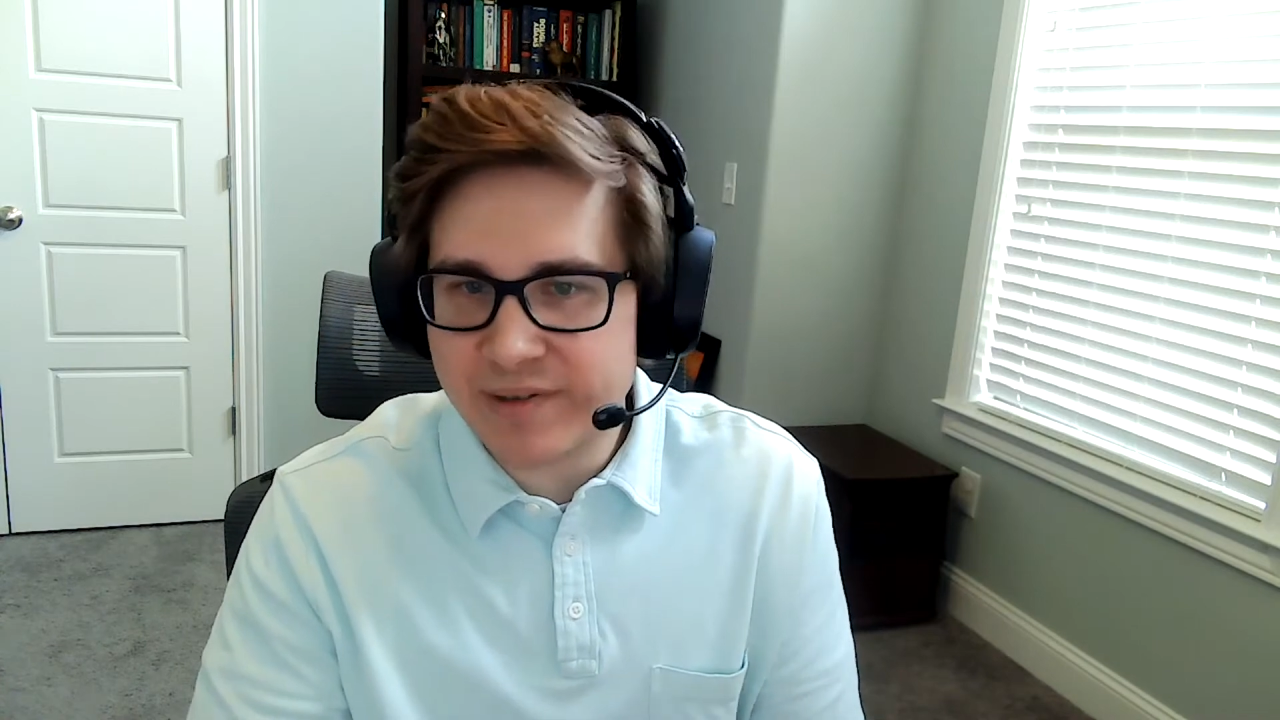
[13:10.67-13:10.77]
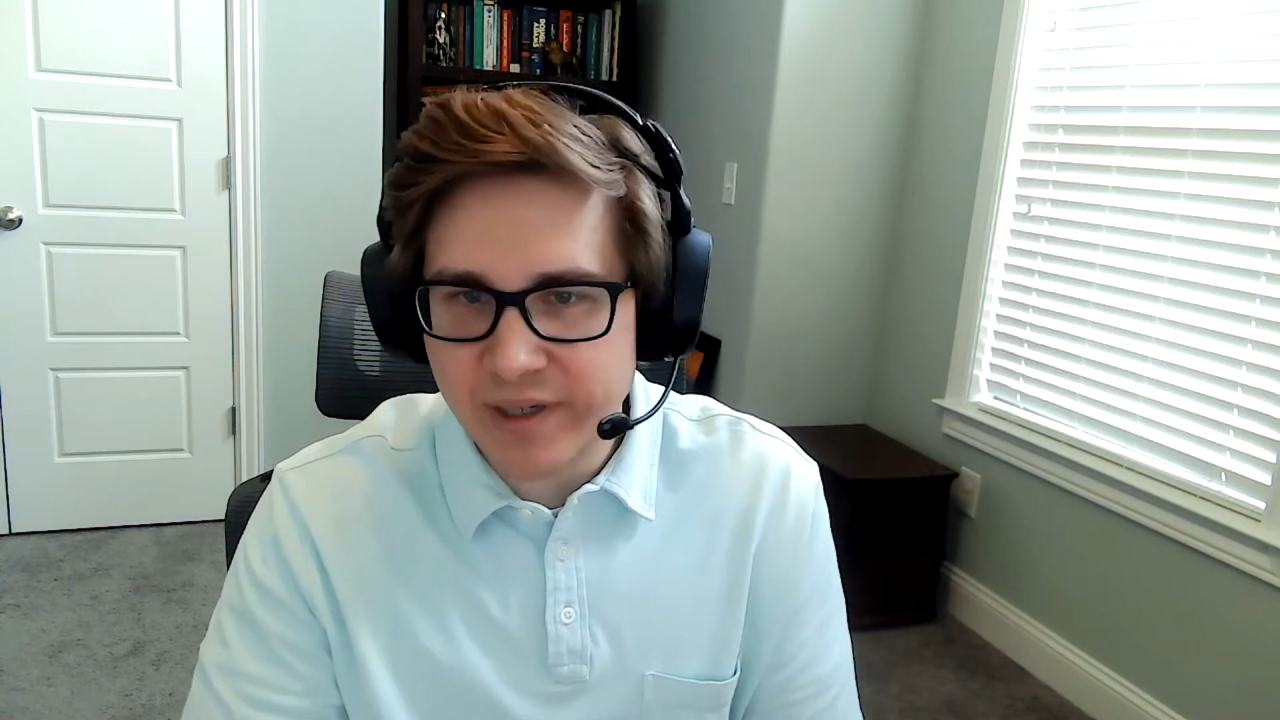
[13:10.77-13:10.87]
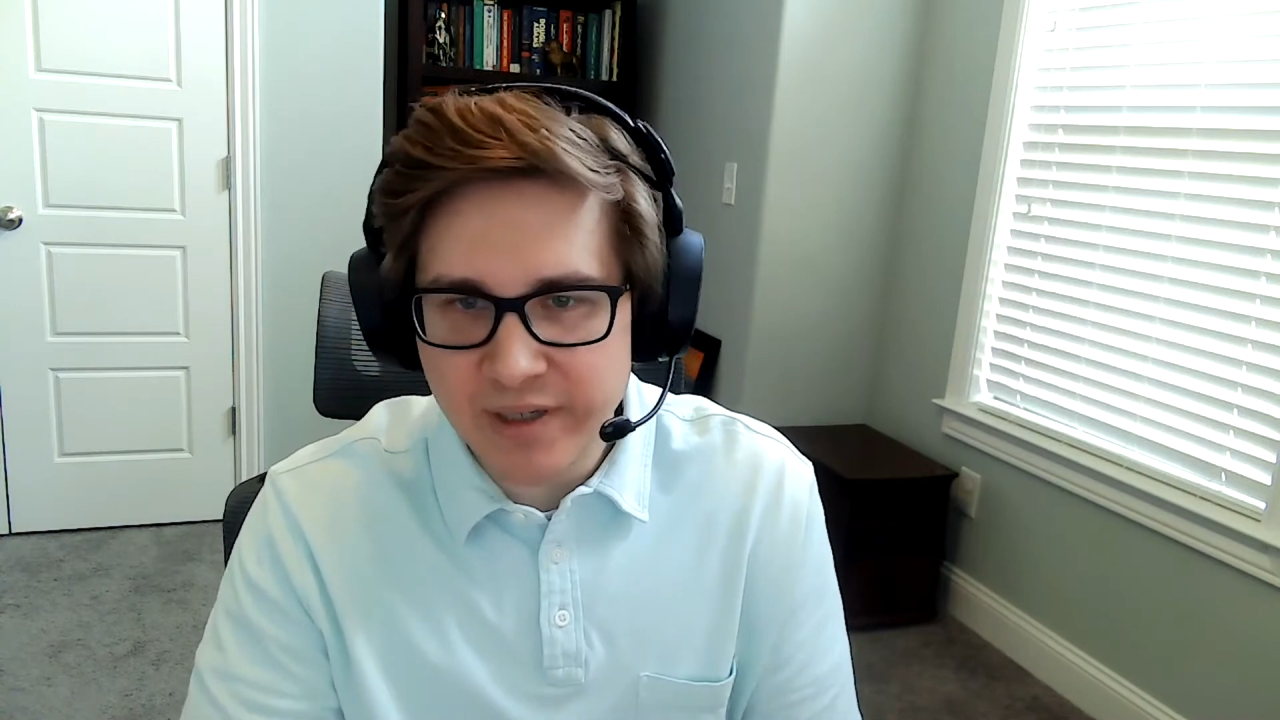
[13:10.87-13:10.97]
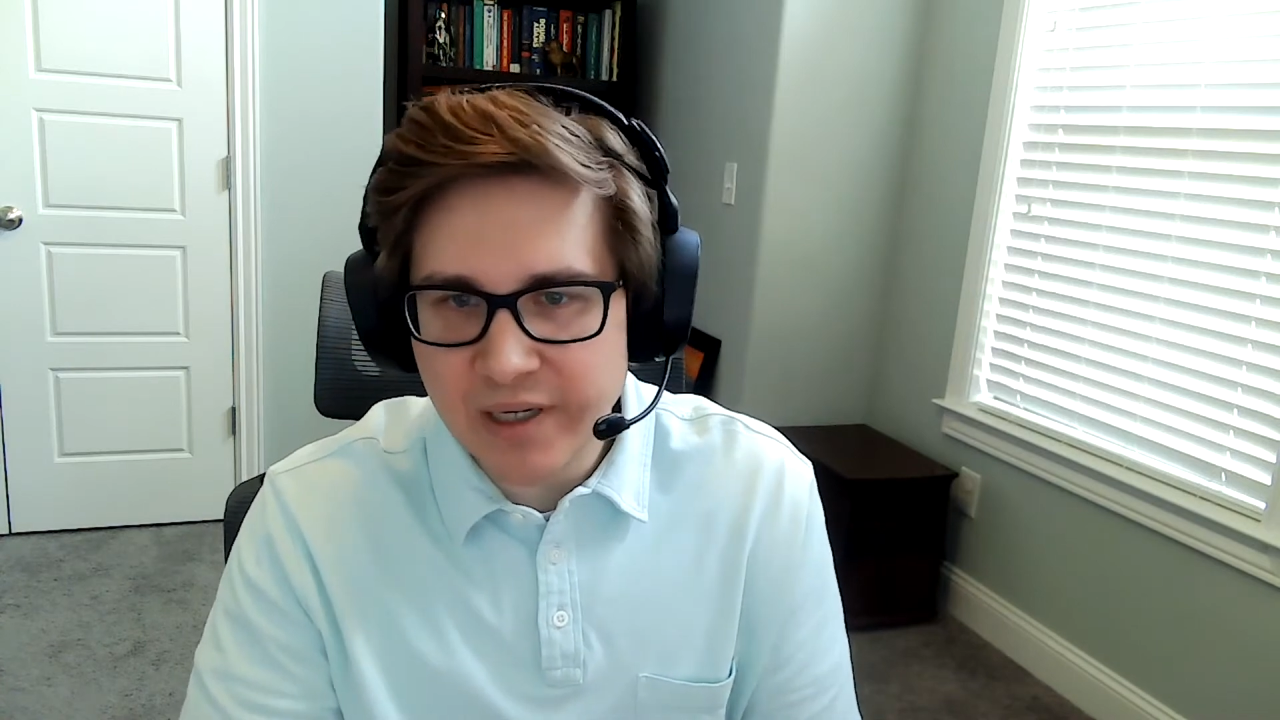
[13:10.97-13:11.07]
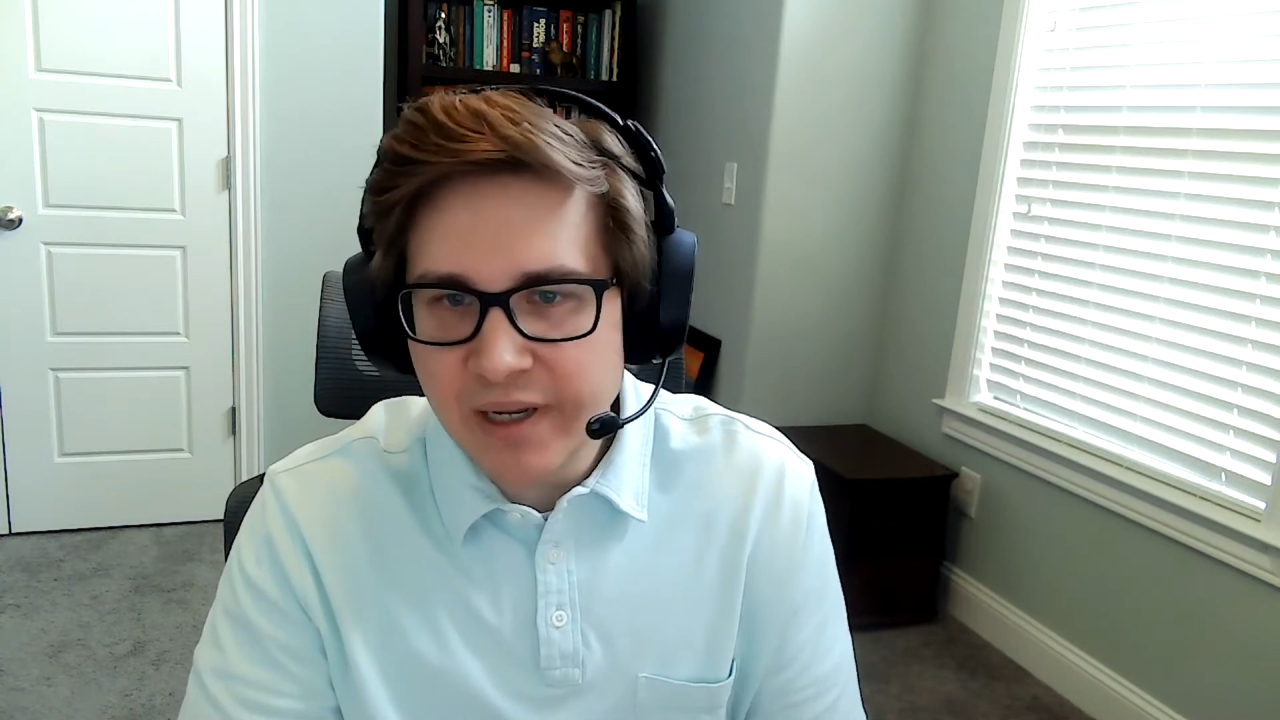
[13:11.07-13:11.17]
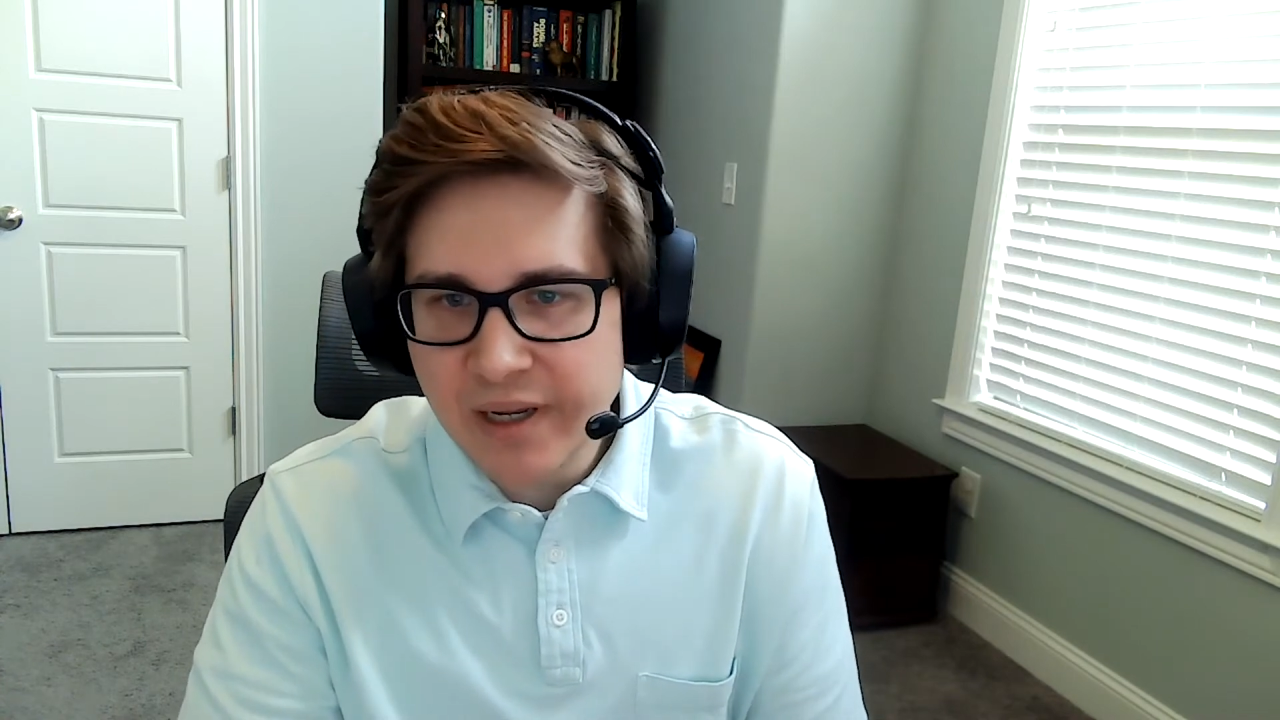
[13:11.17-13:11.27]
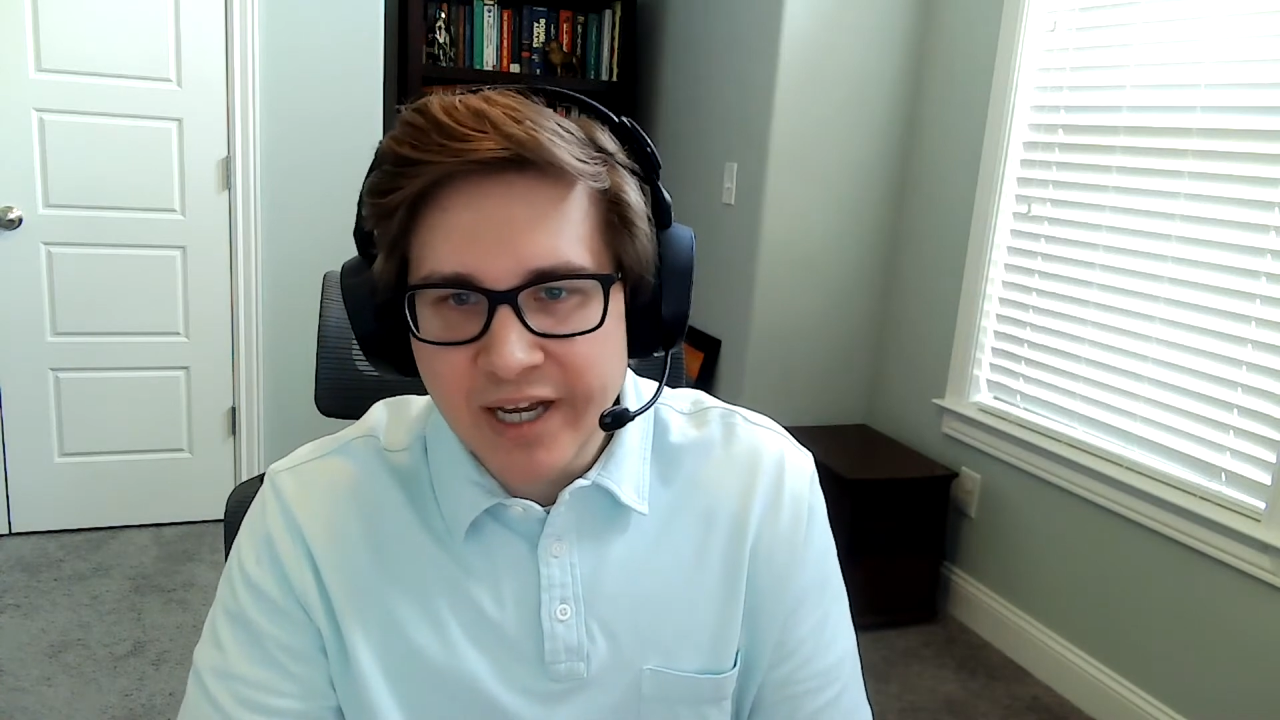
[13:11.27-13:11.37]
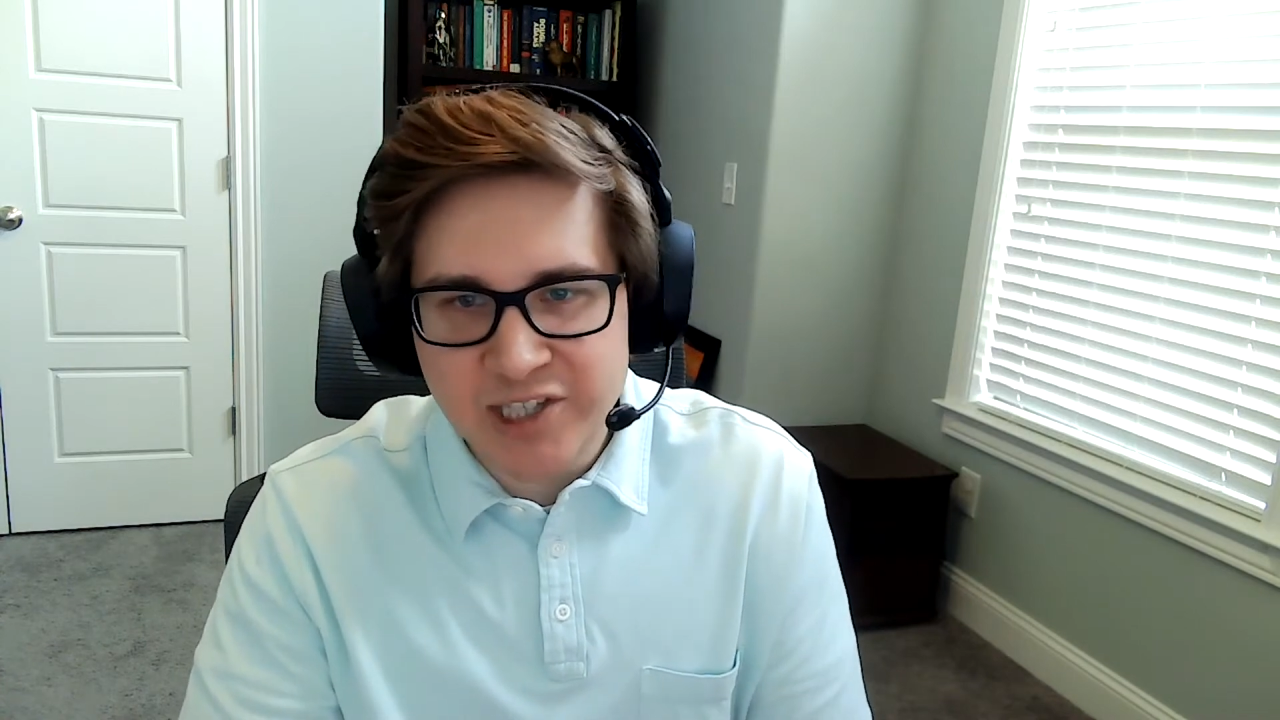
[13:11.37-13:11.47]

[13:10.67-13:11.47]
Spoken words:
send?